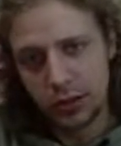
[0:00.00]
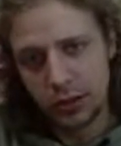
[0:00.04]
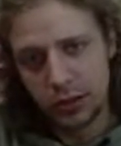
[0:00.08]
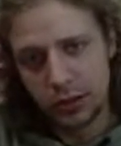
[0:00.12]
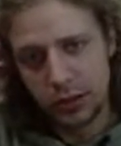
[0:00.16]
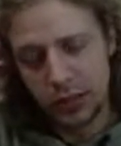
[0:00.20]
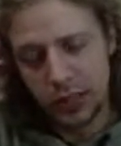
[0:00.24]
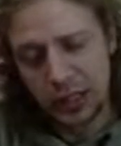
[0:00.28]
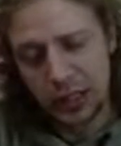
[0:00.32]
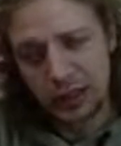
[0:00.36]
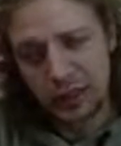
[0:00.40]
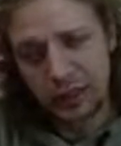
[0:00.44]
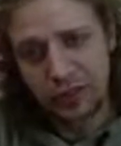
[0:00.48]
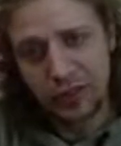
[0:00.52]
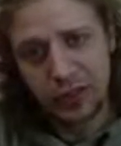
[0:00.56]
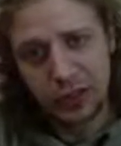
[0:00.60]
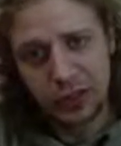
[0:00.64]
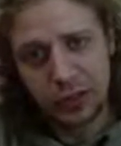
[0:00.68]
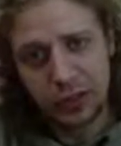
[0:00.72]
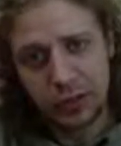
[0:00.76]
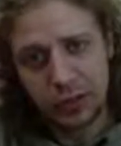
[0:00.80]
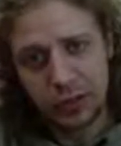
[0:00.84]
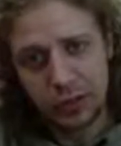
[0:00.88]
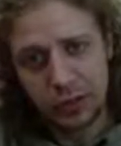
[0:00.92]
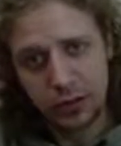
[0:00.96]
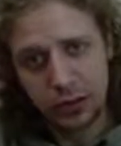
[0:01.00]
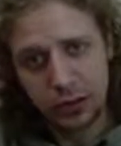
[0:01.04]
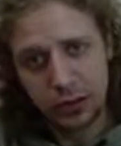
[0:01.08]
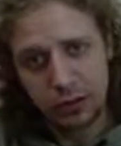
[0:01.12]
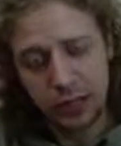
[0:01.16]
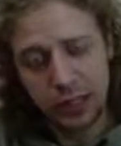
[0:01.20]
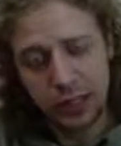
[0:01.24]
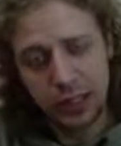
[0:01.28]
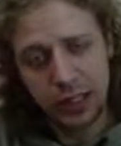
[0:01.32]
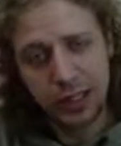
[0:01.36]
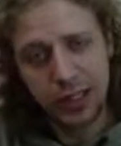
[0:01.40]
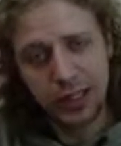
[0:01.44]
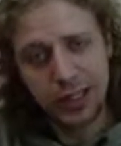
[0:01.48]
if you
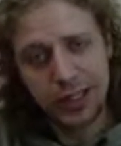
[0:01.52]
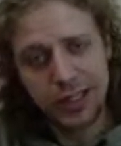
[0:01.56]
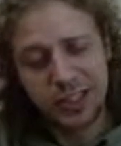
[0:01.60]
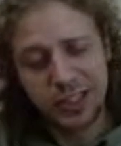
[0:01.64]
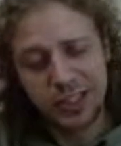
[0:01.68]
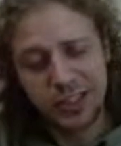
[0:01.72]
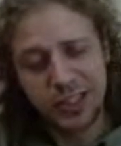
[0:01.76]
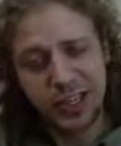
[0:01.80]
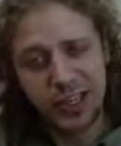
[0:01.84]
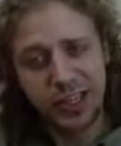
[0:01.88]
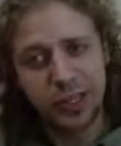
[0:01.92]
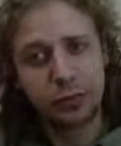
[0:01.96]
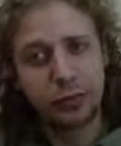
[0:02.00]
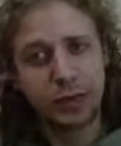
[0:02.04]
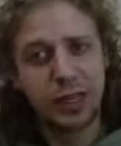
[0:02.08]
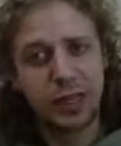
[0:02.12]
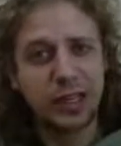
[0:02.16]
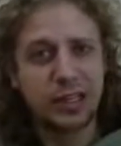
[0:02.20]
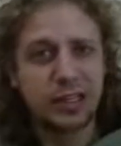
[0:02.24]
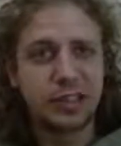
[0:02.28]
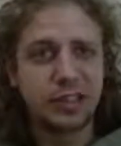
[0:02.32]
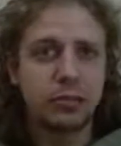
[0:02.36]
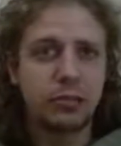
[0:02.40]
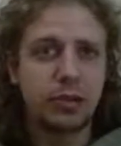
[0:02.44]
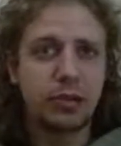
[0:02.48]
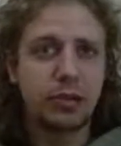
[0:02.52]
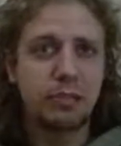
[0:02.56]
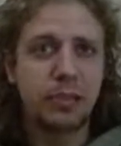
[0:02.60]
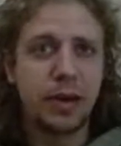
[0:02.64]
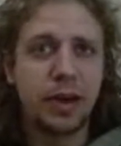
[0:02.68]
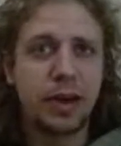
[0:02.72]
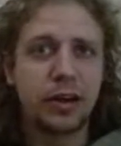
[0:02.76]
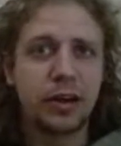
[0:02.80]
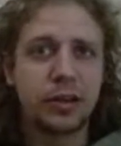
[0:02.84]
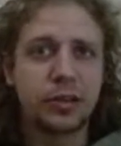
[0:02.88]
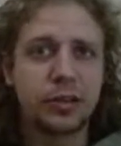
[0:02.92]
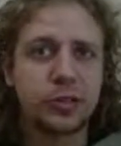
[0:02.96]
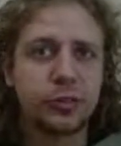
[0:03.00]
need at least a second weakness to be
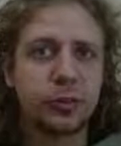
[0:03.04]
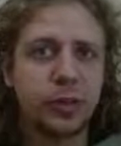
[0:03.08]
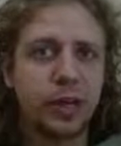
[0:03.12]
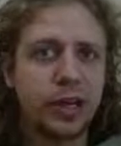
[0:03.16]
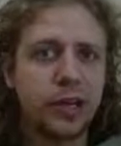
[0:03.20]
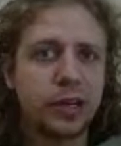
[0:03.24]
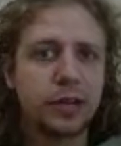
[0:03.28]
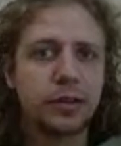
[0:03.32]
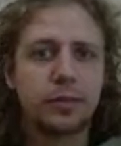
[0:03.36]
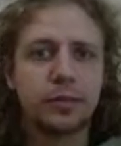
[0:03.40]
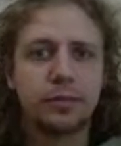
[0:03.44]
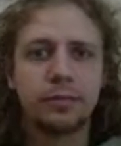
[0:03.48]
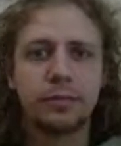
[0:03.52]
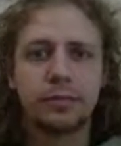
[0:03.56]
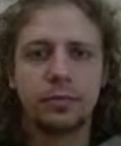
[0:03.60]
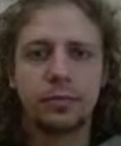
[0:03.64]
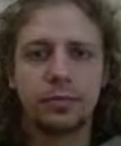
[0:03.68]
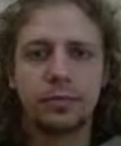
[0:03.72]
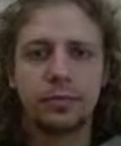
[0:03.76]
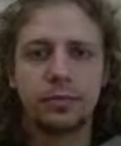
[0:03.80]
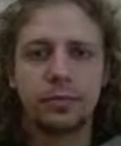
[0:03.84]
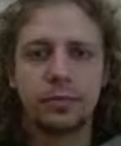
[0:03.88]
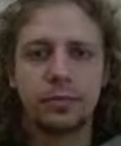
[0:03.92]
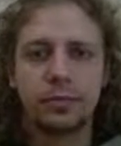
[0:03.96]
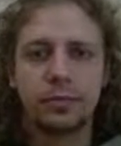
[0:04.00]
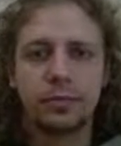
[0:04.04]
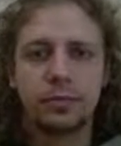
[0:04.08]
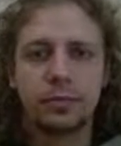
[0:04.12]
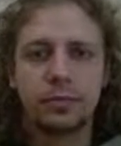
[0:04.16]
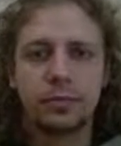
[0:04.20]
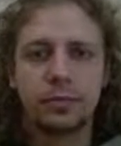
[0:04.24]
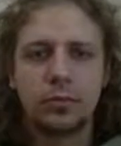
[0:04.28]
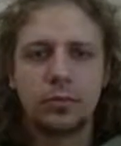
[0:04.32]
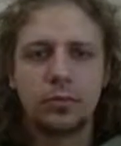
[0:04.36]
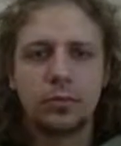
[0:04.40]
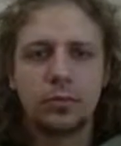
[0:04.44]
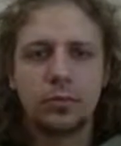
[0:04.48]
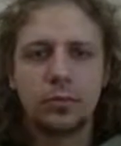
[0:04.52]
better as white,
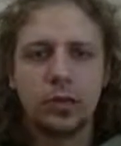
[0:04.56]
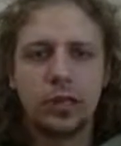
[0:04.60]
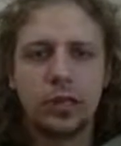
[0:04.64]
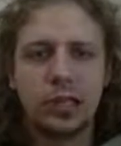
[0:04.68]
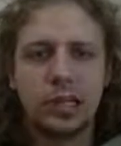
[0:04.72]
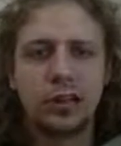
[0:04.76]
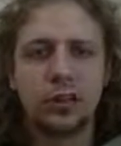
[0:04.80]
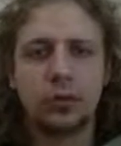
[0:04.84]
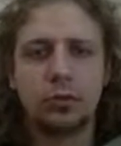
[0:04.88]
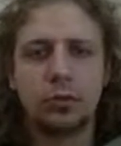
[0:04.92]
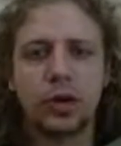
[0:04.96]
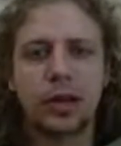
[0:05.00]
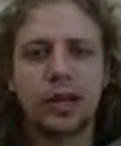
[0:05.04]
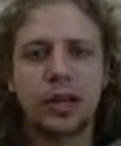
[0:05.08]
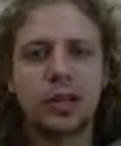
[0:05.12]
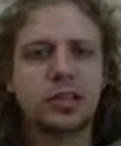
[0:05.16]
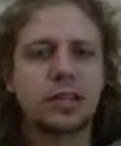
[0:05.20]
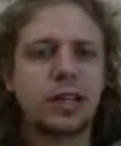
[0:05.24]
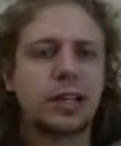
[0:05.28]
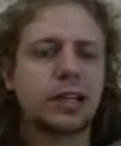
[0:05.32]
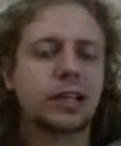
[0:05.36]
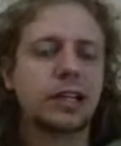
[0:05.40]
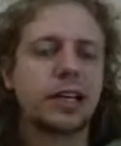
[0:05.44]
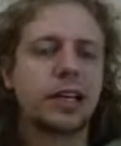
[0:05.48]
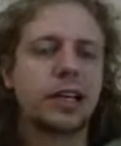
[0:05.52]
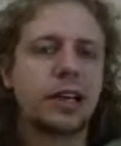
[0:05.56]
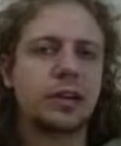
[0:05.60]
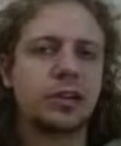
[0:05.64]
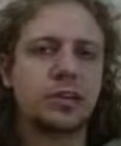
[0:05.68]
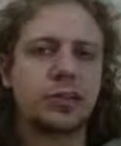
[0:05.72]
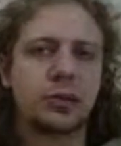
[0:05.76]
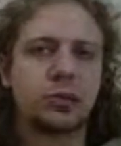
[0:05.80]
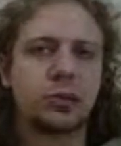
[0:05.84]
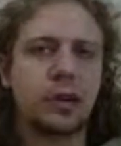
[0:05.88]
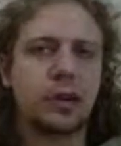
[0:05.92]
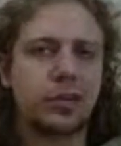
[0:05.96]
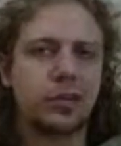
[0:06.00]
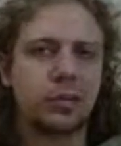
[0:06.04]
here white is like light years
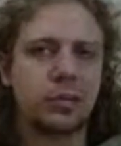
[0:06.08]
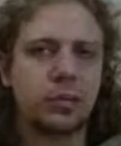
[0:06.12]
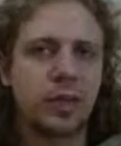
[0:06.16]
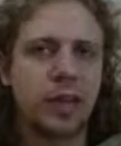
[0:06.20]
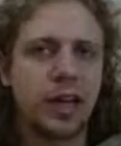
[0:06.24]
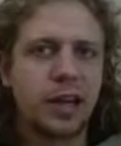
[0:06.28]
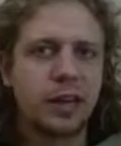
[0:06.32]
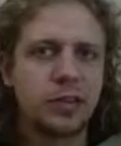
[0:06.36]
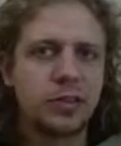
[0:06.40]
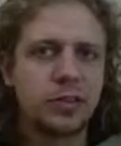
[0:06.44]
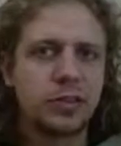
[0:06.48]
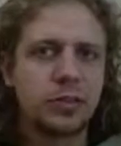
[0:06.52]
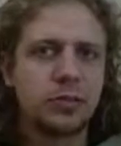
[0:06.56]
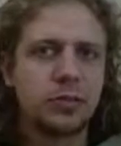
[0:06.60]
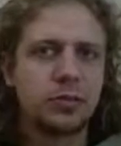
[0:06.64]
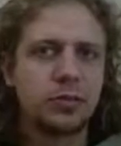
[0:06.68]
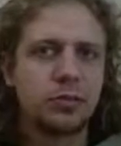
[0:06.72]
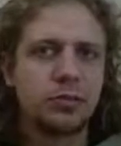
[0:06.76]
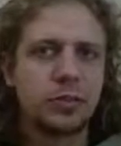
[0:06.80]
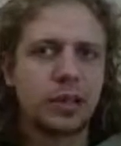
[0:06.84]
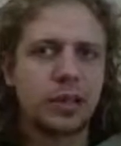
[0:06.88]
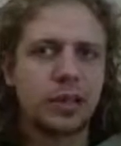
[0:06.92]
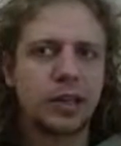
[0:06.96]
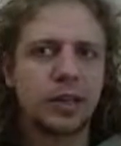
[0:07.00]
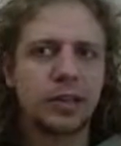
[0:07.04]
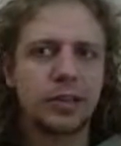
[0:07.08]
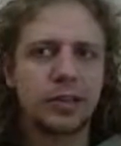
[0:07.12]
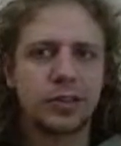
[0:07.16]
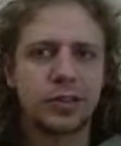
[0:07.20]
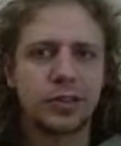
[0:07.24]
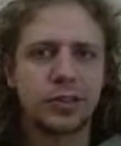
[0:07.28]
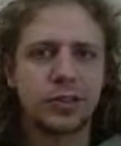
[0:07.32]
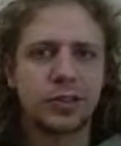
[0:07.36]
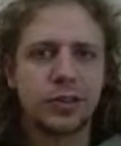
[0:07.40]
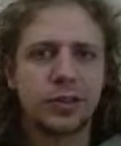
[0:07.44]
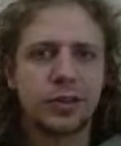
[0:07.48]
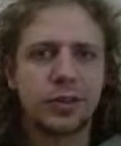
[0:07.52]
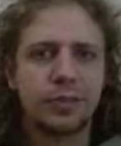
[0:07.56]
away from that,
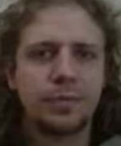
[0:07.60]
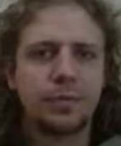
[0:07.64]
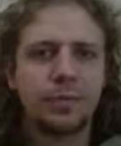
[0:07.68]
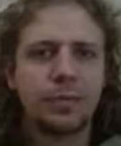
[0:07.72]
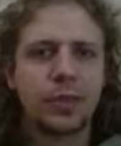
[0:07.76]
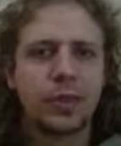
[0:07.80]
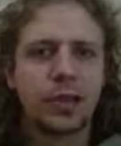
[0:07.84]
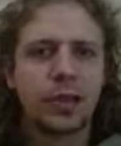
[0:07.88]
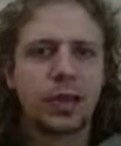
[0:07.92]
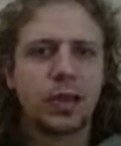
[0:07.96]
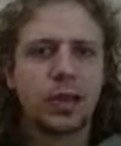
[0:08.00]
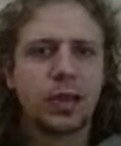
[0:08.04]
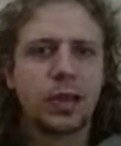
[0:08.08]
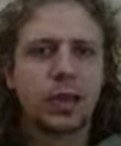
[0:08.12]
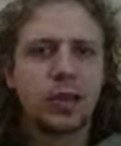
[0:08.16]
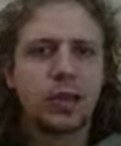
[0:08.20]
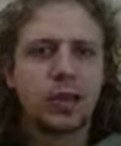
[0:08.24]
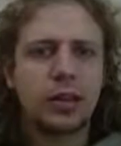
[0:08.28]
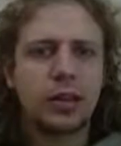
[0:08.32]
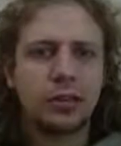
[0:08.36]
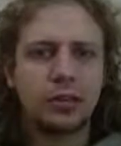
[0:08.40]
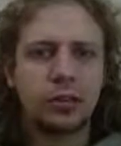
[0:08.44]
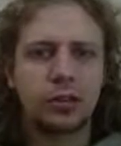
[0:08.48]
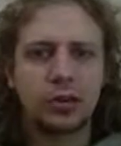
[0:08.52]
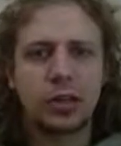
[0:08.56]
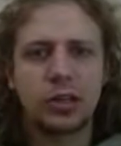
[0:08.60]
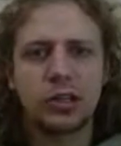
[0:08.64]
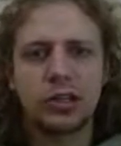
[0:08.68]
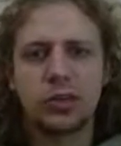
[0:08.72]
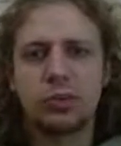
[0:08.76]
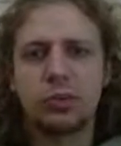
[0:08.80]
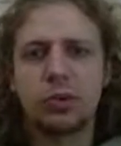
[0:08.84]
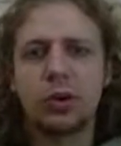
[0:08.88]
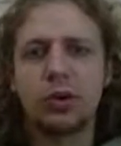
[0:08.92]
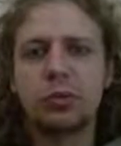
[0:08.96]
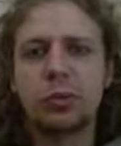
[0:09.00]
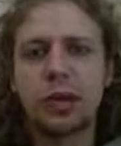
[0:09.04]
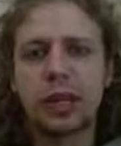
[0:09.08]
because they've created just
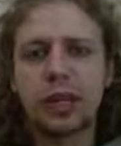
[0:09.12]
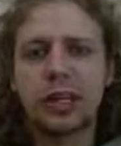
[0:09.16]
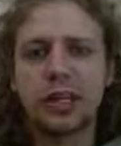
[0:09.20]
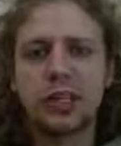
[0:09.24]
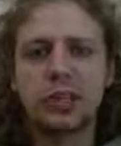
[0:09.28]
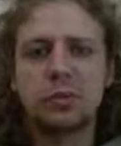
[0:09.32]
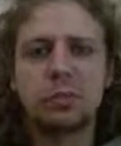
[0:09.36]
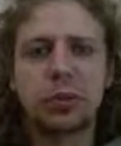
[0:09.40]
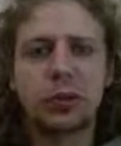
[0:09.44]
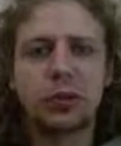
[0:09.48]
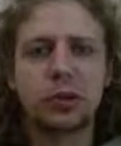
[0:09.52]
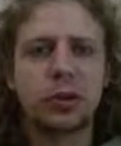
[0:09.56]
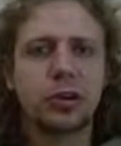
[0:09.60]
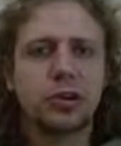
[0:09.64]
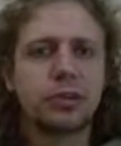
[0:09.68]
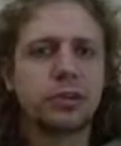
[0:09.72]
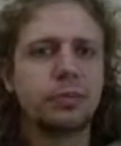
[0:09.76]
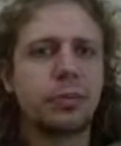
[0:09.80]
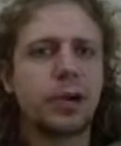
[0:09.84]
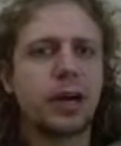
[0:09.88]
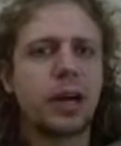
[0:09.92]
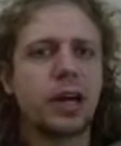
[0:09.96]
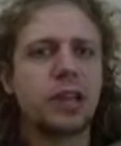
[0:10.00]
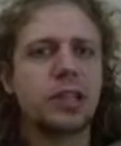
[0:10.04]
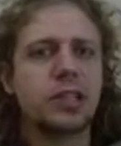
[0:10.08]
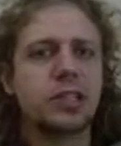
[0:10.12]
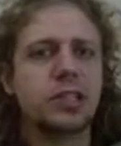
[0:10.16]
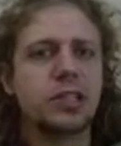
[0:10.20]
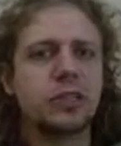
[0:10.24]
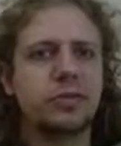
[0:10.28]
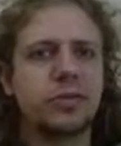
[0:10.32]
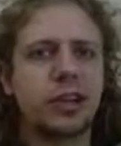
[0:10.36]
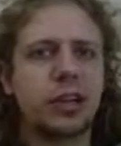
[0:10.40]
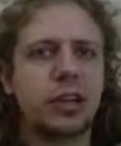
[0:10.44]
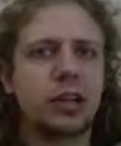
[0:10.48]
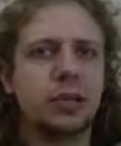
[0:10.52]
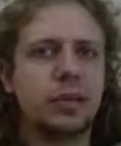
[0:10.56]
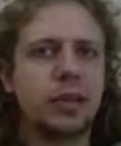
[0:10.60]
one weakness, but they're also behind in
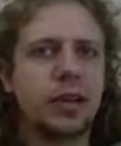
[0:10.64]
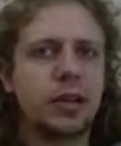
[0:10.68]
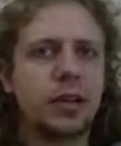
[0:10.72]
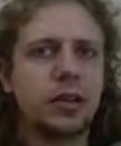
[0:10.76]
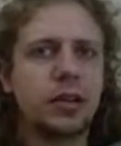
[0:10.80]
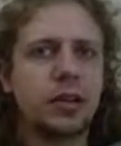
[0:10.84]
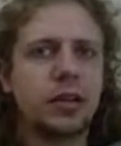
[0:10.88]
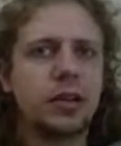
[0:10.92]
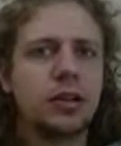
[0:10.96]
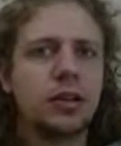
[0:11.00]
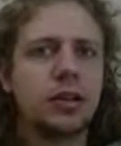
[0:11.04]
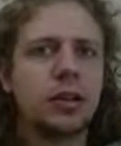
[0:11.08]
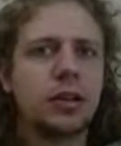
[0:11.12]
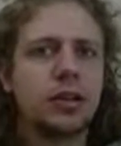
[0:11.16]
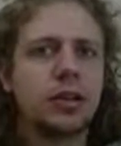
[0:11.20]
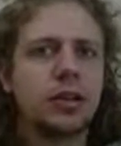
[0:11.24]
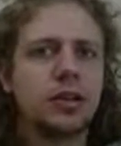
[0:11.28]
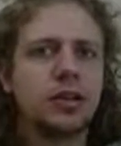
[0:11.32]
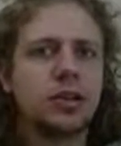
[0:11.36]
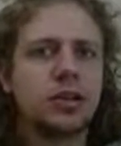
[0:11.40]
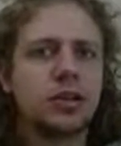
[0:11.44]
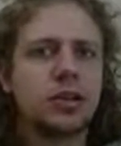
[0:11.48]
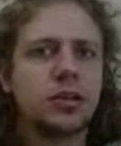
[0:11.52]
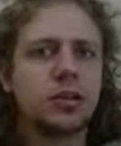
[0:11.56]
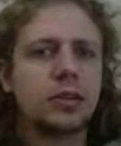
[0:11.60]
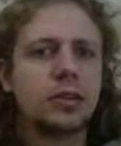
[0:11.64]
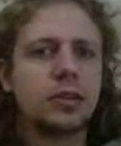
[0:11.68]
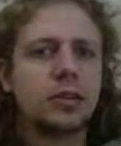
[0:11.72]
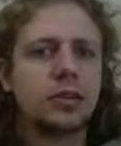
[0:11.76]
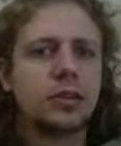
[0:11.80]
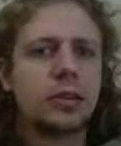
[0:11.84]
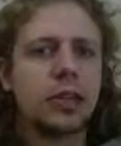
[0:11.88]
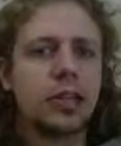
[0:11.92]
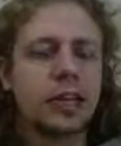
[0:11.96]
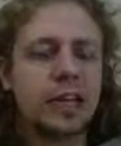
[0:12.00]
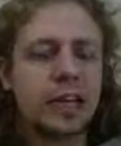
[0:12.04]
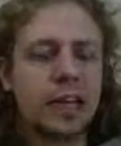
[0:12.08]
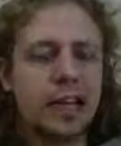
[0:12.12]
development.
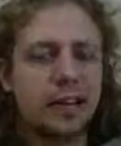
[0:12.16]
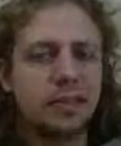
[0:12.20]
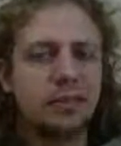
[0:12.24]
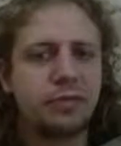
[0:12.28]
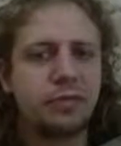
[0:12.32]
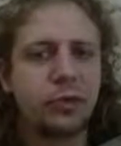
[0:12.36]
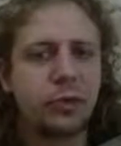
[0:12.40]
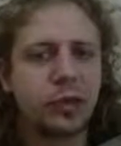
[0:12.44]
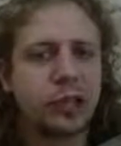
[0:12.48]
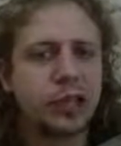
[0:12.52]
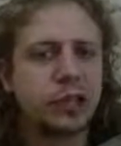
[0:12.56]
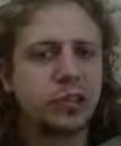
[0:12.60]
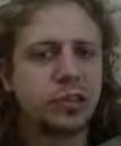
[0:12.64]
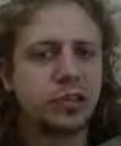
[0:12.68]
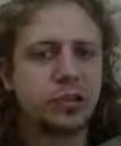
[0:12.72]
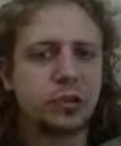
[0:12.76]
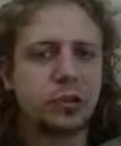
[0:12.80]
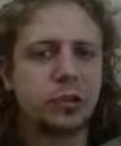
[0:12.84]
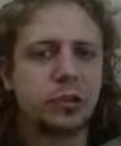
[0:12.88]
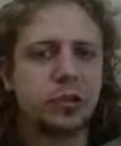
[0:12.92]
They can't fully control